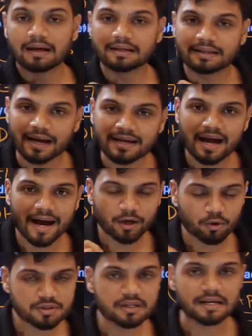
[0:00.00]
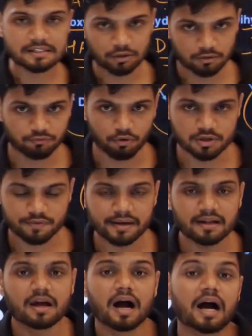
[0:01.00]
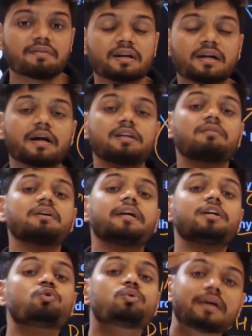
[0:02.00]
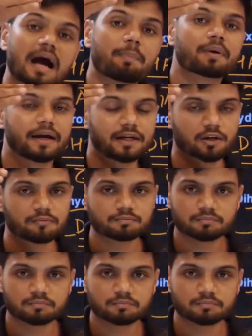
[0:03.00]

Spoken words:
Dihydroxyacetone phosphate, I will convert it to GAP right now.